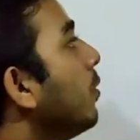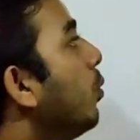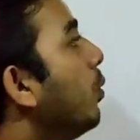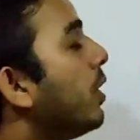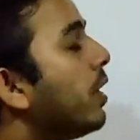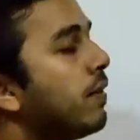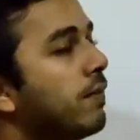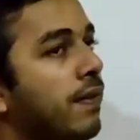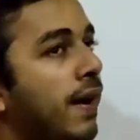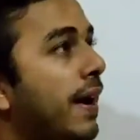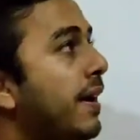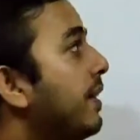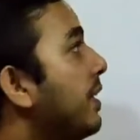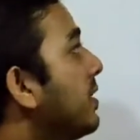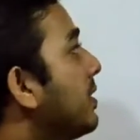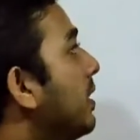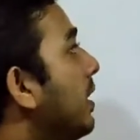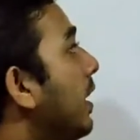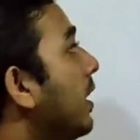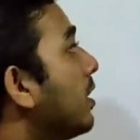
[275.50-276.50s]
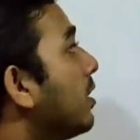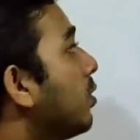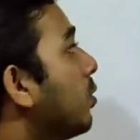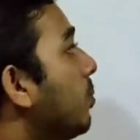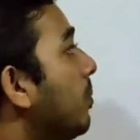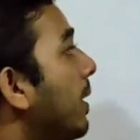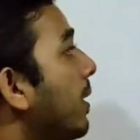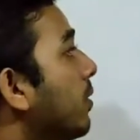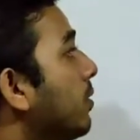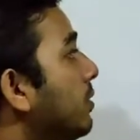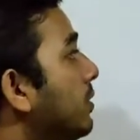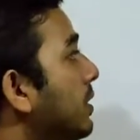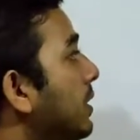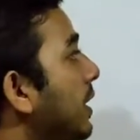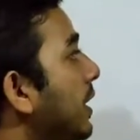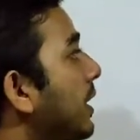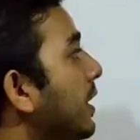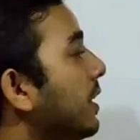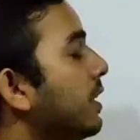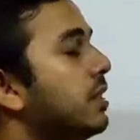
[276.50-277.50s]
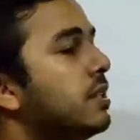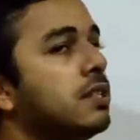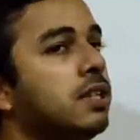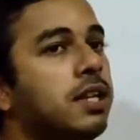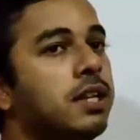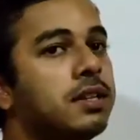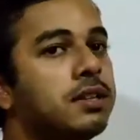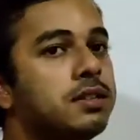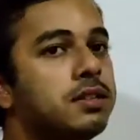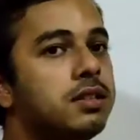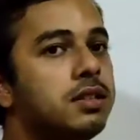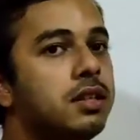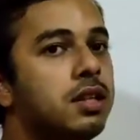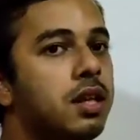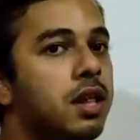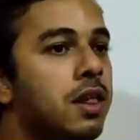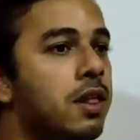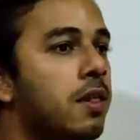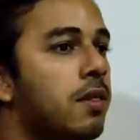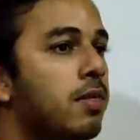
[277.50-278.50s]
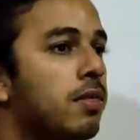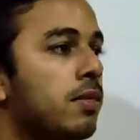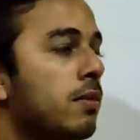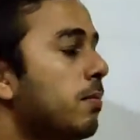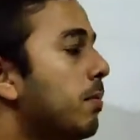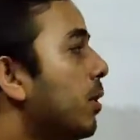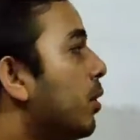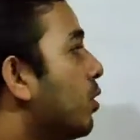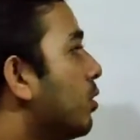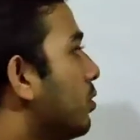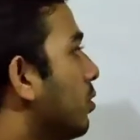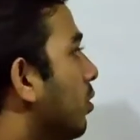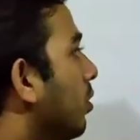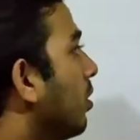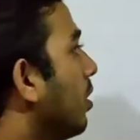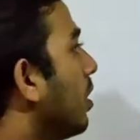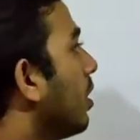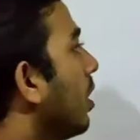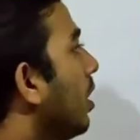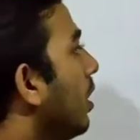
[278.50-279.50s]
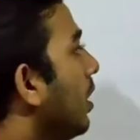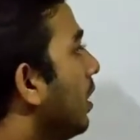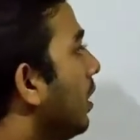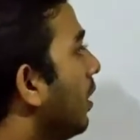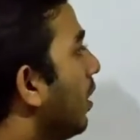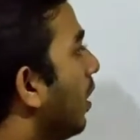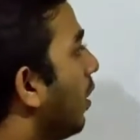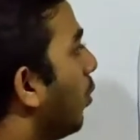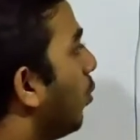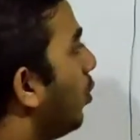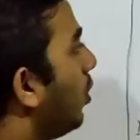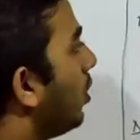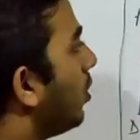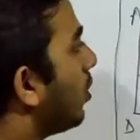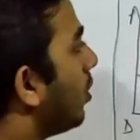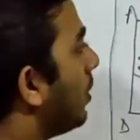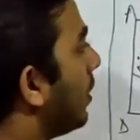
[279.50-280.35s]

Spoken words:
We can find this length by considering this length, because look, here we know